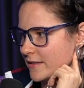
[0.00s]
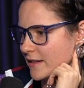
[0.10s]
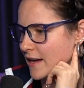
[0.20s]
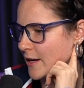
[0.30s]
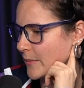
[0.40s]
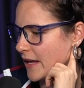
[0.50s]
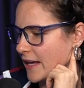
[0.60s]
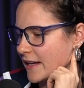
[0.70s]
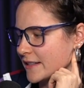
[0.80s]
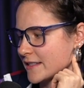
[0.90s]
um,
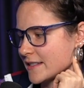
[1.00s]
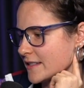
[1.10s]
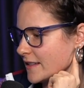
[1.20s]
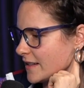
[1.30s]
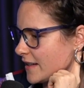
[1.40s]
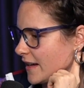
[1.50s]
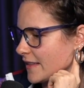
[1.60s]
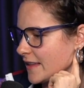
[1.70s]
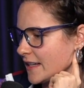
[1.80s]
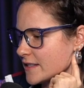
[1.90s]
and I
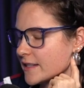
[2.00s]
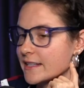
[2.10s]
think it's